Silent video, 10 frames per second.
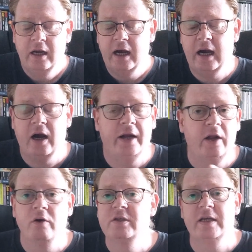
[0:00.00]
I
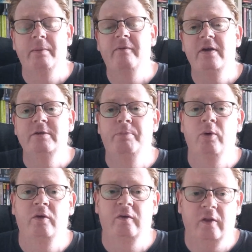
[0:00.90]
know some of his
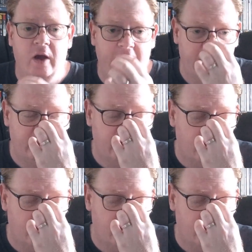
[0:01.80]
books, like The